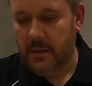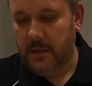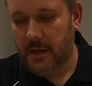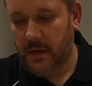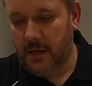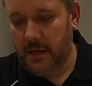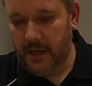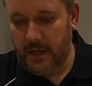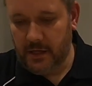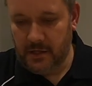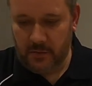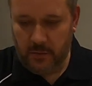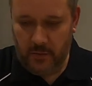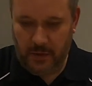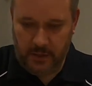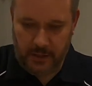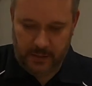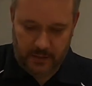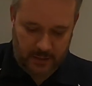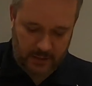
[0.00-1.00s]
The next
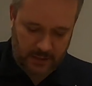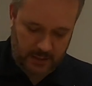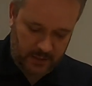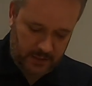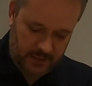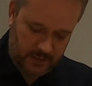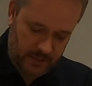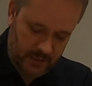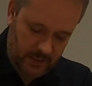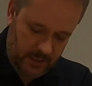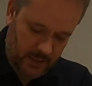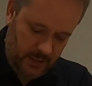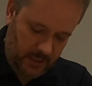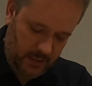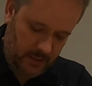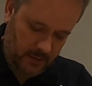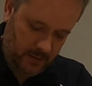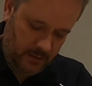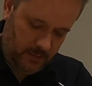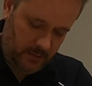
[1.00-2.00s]
one is the